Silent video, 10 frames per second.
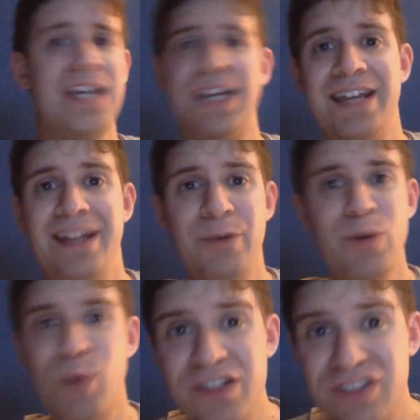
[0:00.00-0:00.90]
And then we
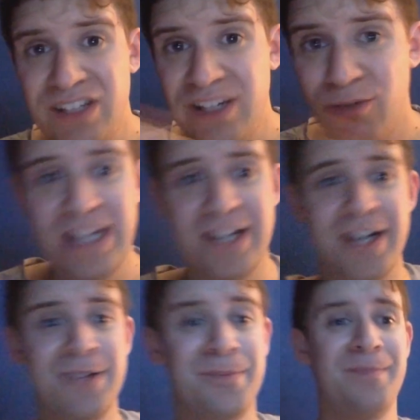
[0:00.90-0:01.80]
went into the arena,
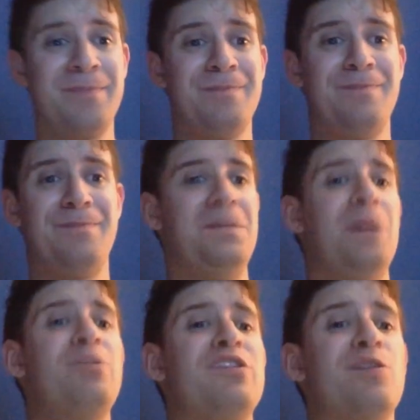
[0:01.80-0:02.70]

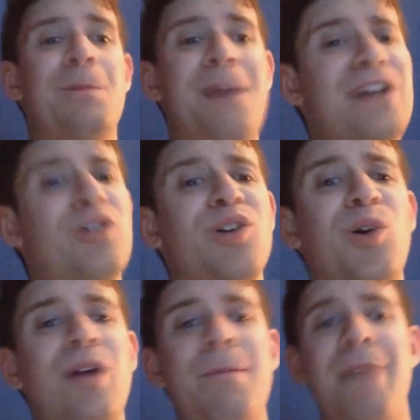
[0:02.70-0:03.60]
and we saw Michael
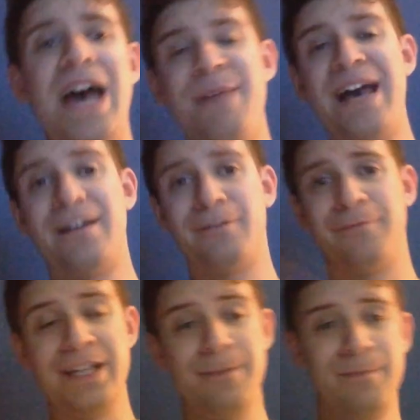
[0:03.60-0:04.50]
Cole and Pat
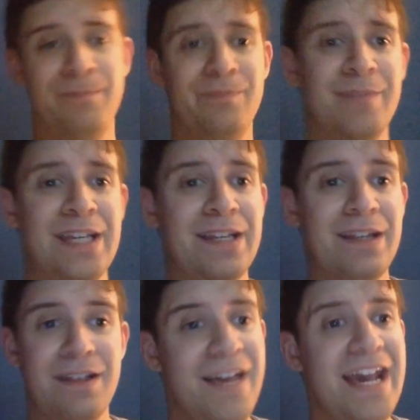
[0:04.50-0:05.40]
McAfee.
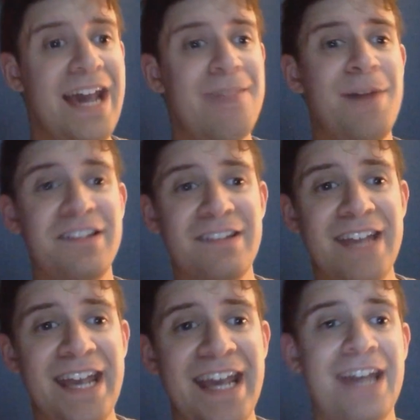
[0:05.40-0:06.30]
They had mics in
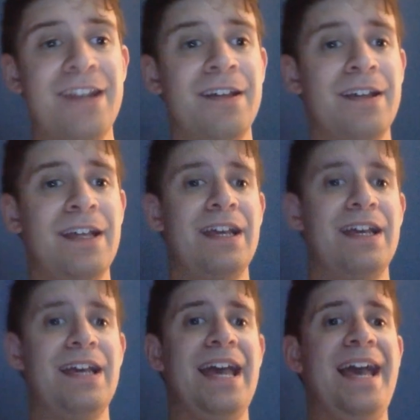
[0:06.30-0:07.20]
hand,
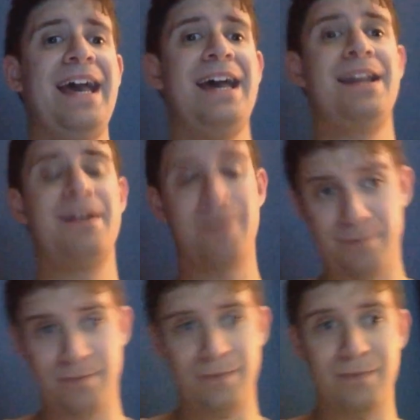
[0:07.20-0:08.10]
and
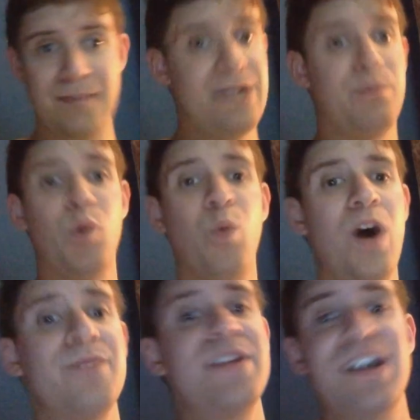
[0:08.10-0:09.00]
they ended up
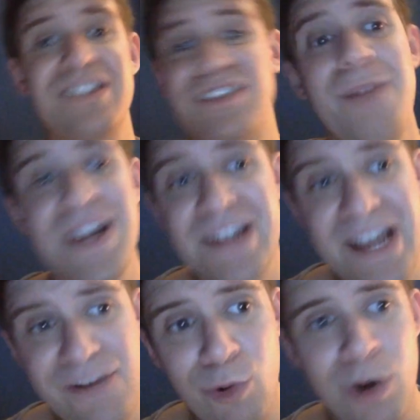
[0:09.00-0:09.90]
welcoming us to Monday
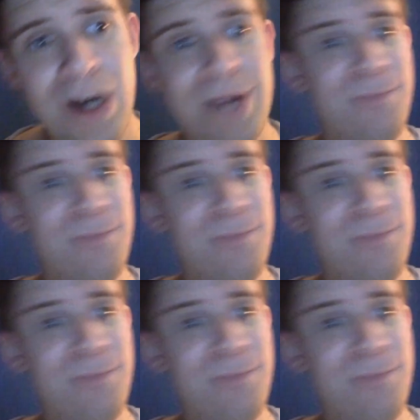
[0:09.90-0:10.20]
Night Raw